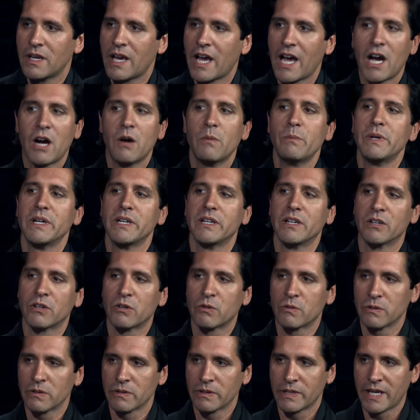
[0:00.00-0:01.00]
how big a
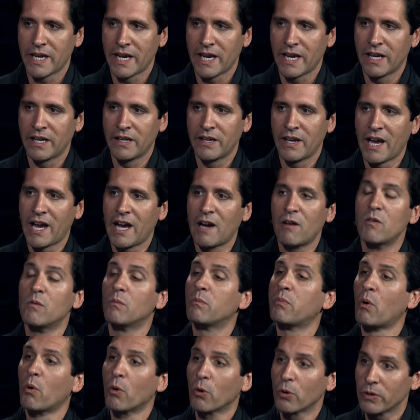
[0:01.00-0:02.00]
career he had, how
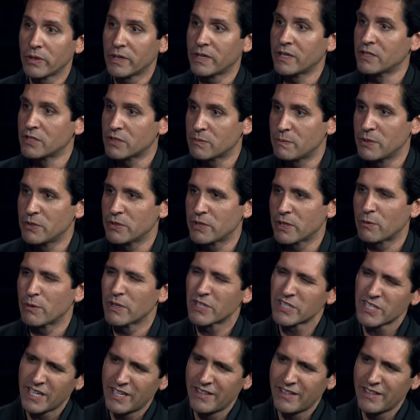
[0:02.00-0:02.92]
important his music was.